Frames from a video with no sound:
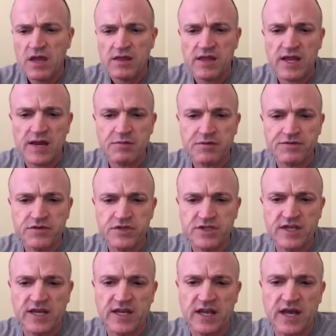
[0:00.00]
The April 1st
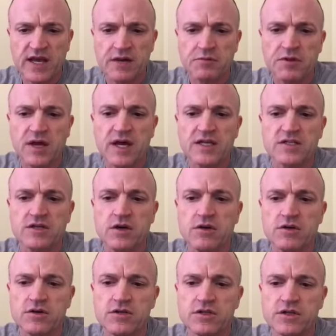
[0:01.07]
deadline applies to
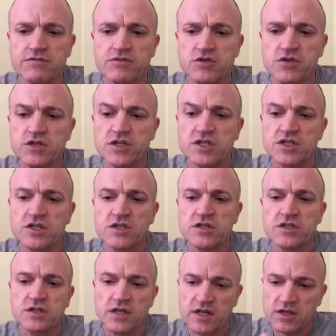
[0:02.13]
owners of
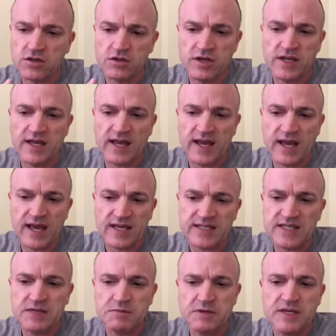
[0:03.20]
traditional, including
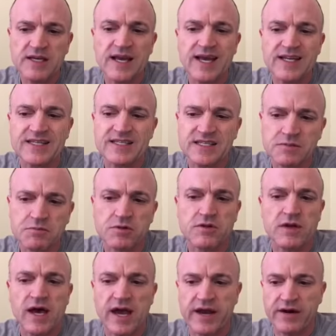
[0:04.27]
SEP and
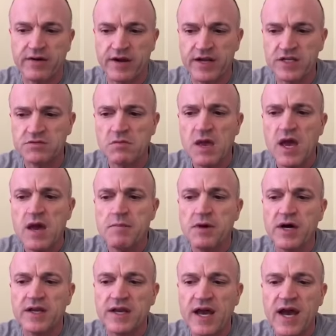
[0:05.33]
simple IRAs,
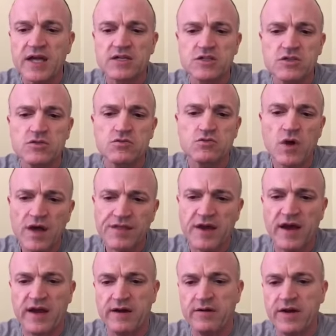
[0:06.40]
but not to Roth
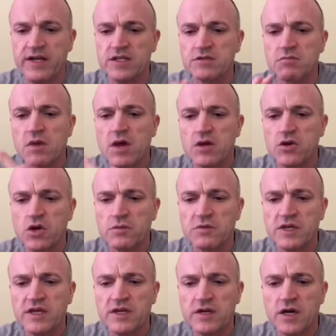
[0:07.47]
IRAs.
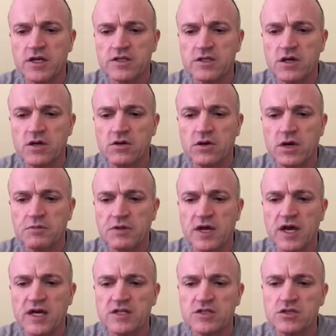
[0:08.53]
Normally, it also
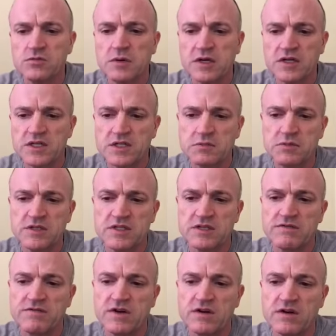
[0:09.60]
applies to participants
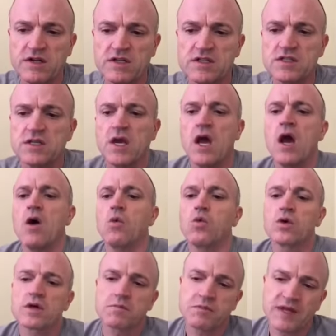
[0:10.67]
in various
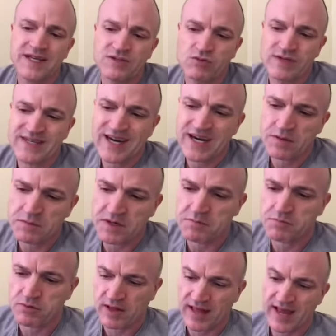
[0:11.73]
workplace
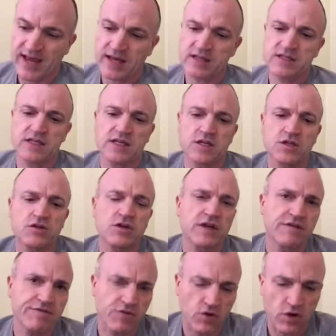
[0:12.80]
retirement plans,
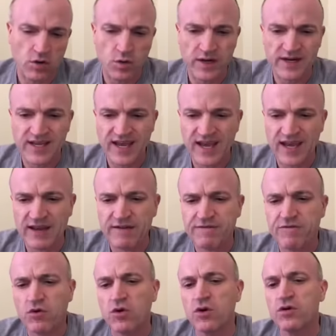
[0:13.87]
including 401k,
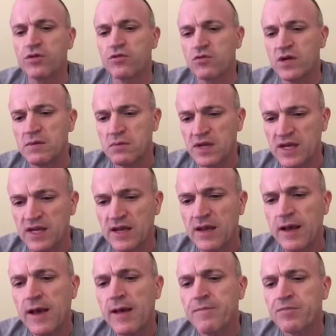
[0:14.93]
403b,
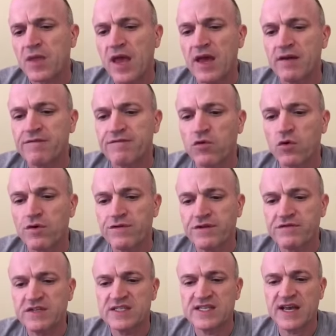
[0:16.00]
and
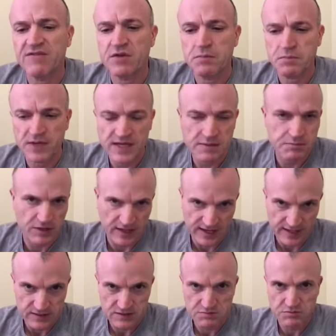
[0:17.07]
457b
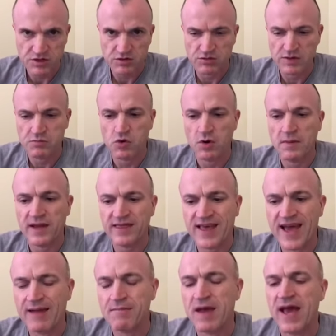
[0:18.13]
plans. You can read more about
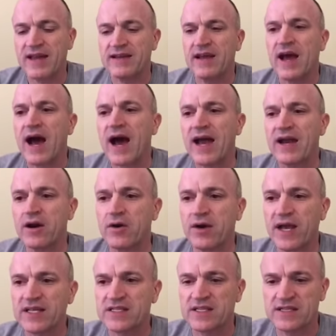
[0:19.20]
that at
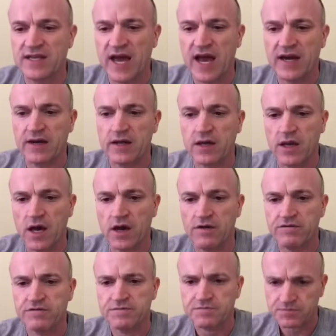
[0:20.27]

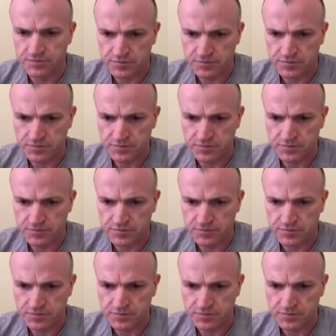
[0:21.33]
irs.gov.